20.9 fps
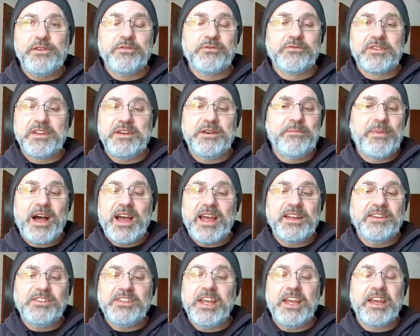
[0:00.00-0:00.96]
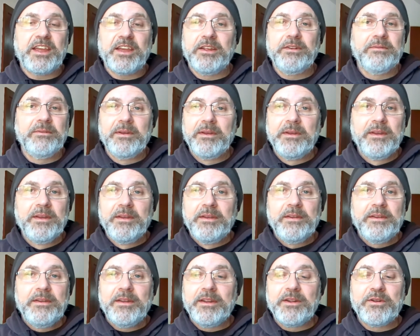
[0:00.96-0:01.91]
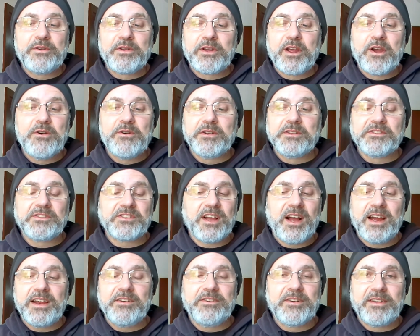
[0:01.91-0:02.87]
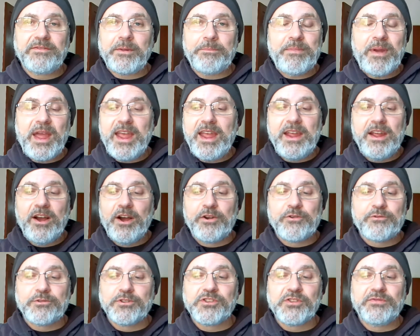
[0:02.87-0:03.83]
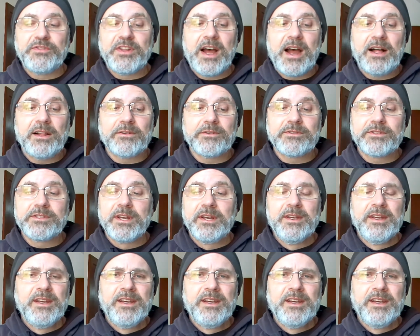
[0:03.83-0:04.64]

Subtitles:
You don't need to buy a ticket, to go inside. You don't have to pay hundreds of dollars.